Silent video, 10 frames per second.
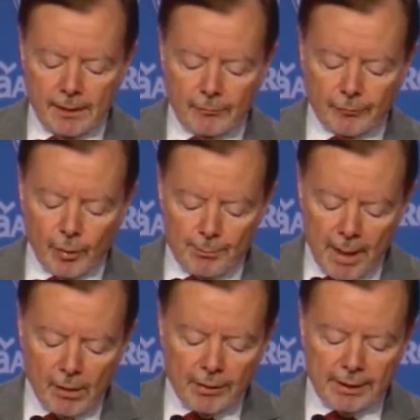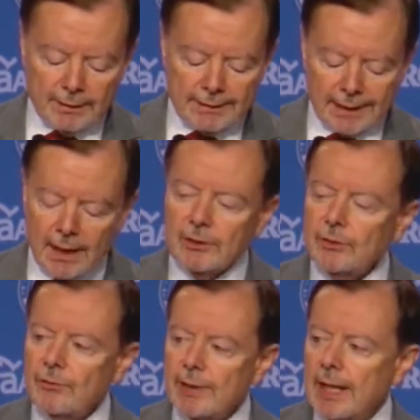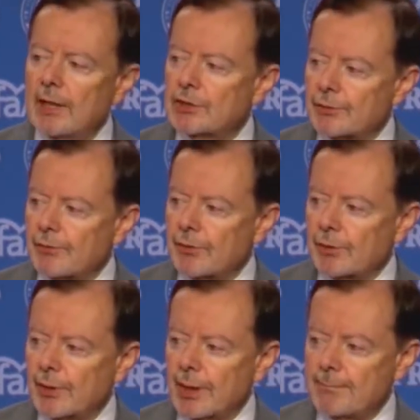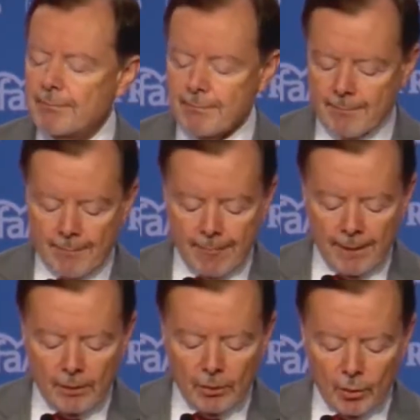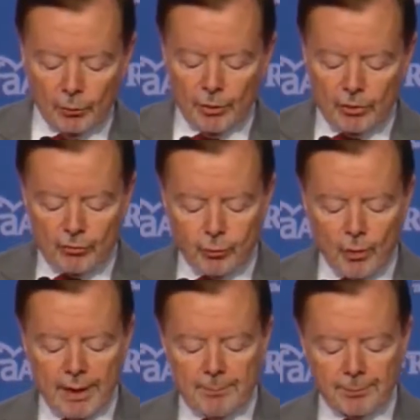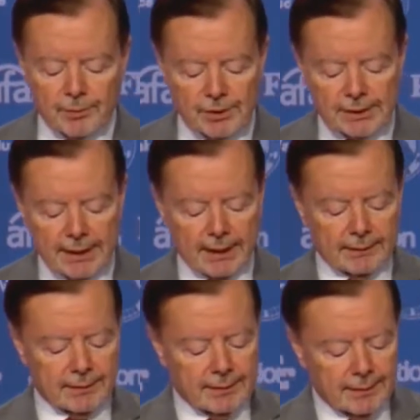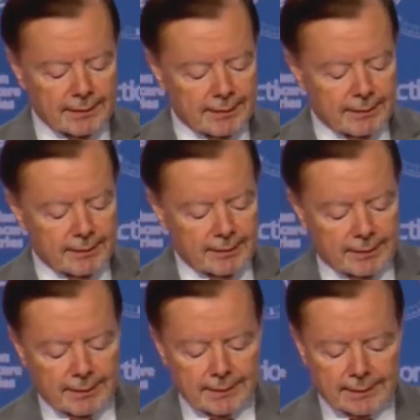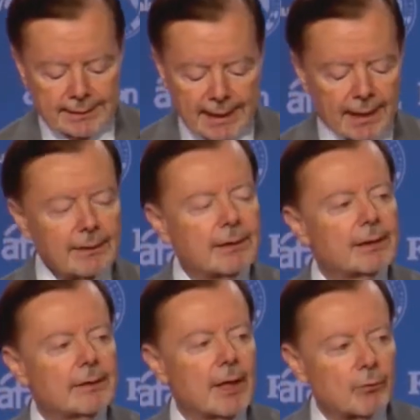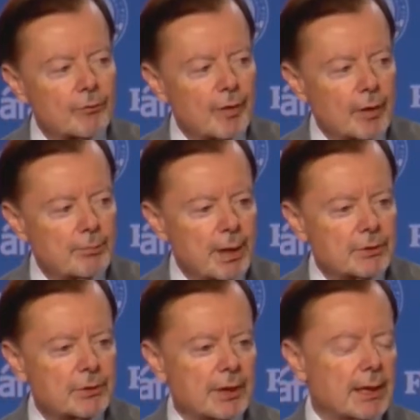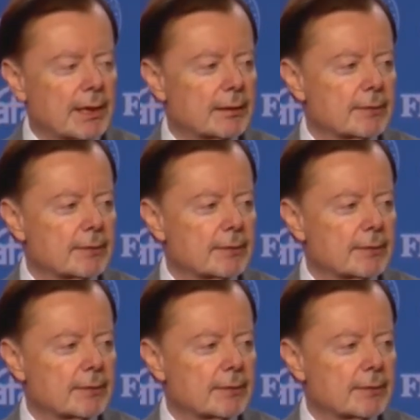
For Americans under the age of 30, only 20% said they were very patriotic.